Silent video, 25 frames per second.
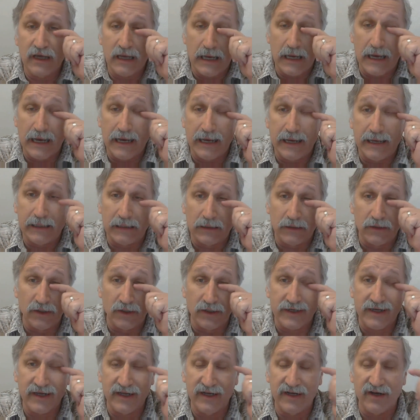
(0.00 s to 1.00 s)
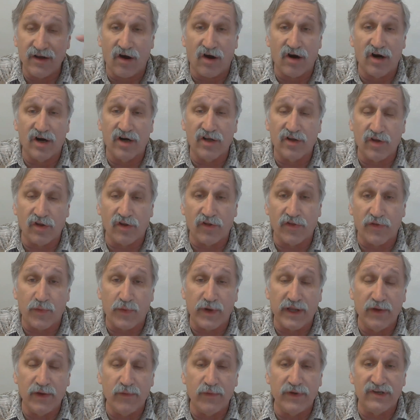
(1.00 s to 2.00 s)
look in Article
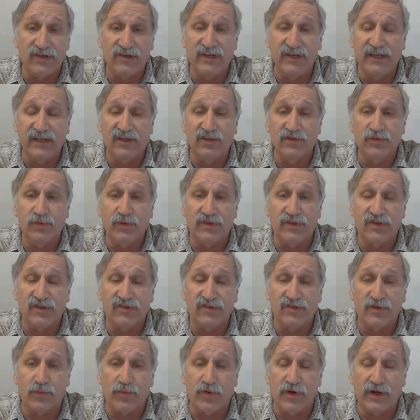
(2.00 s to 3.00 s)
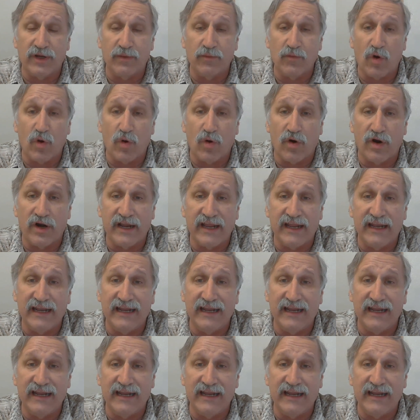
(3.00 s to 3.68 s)
3, which deals with the Supreme Court,